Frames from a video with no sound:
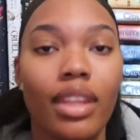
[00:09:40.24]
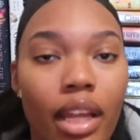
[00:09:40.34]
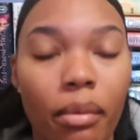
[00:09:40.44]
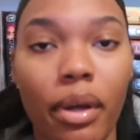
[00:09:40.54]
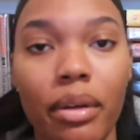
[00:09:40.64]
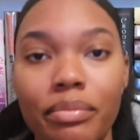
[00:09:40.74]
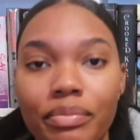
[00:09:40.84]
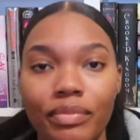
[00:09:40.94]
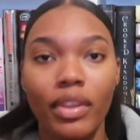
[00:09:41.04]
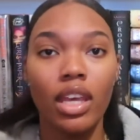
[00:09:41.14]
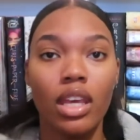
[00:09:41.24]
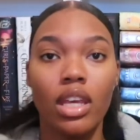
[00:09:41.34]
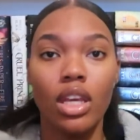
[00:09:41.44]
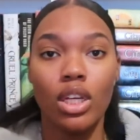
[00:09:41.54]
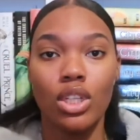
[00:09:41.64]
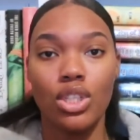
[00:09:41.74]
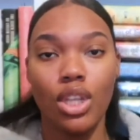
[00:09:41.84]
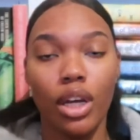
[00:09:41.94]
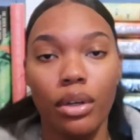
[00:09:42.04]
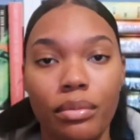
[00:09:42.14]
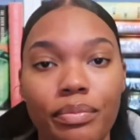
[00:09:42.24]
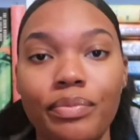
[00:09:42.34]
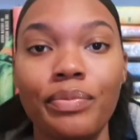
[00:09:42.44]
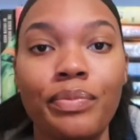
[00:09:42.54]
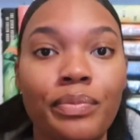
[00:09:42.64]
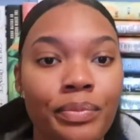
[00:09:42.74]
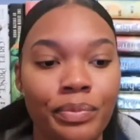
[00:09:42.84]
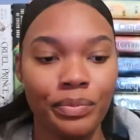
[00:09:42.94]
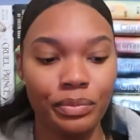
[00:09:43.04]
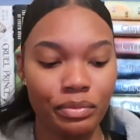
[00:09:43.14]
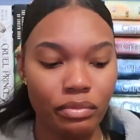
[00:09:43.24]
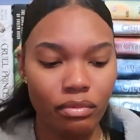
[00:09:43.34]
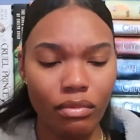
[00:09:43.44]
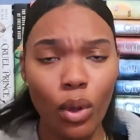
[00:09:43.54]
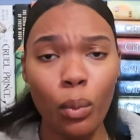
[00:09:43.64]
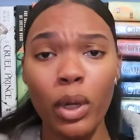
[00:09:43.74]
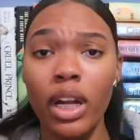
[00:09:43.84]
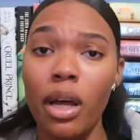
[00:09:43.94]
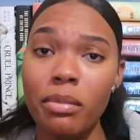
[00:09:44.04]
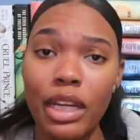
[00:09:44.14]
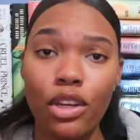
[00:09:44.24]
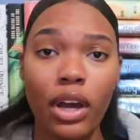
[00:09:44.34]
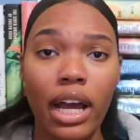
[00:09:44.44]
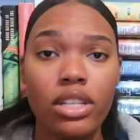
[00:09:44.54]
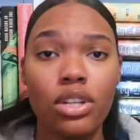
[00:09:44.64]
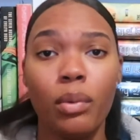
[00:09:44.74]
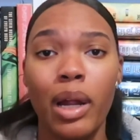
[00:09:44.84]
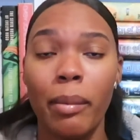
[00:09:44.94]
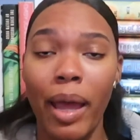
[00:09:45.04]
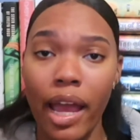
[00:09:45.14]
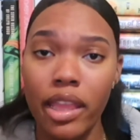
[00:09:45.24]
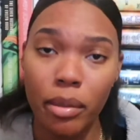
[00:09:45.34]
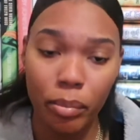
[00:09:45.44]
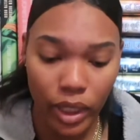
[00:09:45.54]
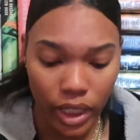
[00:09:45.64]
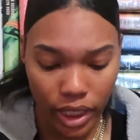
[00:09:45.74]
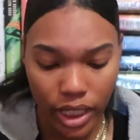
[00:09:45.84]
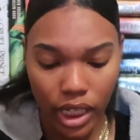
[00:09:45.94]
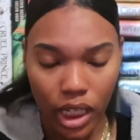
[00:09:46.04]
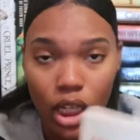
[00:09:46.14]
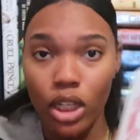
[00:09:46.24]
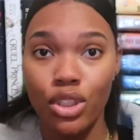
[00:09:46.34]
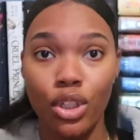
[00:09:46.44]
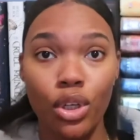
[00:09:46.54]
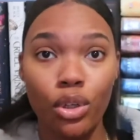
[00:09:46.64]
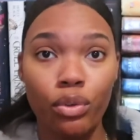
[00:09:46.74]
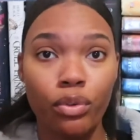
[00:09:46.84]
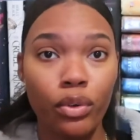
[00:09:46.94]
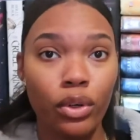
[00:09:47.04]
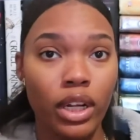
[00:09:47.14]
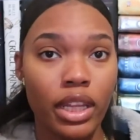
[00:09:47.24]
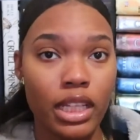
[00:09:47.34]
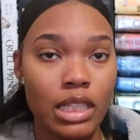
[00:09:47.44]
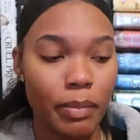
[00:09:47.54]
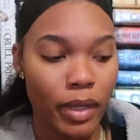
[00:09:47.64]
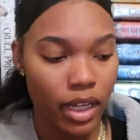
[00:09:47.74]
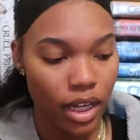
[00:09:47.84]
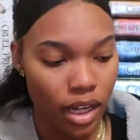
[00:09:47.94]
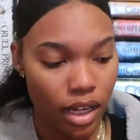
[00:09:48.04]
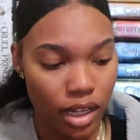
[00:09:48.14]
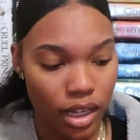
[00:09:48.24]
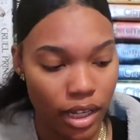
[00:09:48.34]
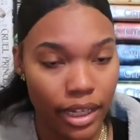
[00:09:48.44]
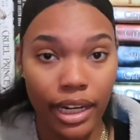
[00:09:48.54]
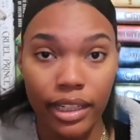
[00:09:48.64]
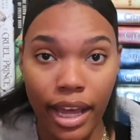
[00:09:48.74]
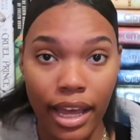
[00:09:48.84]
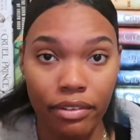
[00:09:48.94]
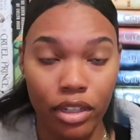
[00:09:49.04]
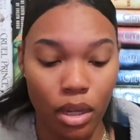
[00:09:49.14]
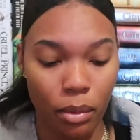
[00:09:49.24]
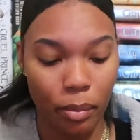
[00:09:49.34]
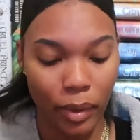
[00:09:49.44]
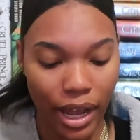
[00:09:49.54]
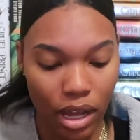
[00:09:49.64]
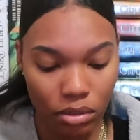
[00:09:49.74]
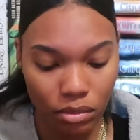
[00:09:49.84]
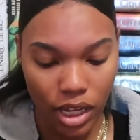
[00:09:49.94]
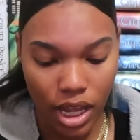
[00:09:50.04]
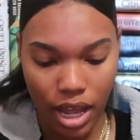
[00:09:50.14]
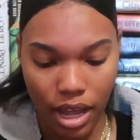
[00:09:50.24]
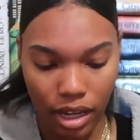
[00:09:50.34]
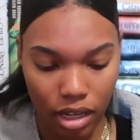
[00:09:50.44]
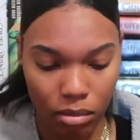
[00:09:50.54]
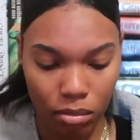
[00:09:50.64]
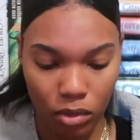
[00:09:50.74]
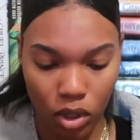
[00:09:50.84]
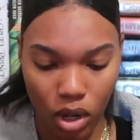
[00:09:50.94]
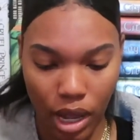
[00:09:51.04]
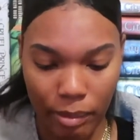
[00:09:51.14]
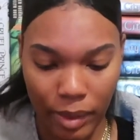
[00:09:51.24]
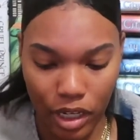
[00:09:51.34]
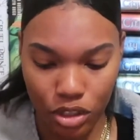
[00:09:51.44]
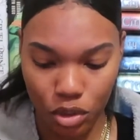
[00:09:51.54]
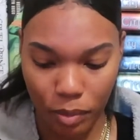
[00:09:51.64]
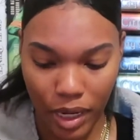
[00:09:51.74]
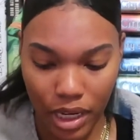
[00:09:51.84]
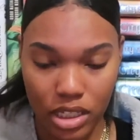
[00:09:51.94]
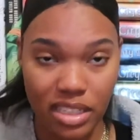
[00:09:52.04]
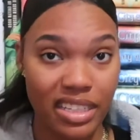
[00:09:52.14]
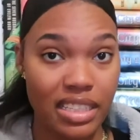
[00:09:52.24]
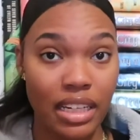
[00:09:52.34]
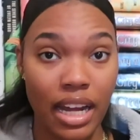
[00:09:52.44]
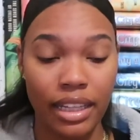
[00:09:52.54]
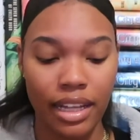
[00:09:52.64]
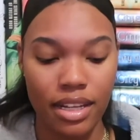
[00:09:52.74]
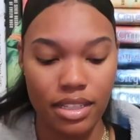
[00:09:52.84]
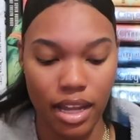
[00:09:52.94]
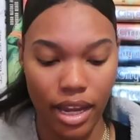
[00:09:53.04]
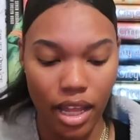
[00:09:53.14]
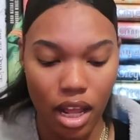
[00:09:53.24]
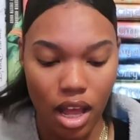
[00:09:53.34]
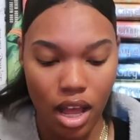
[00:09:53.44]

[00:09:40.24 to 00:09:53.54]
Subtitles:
There we go. So, I wanted to update you guys on where I'm at in the book. So, for this book, Get a Life, Chloe Brown, I made it to page 69 last night.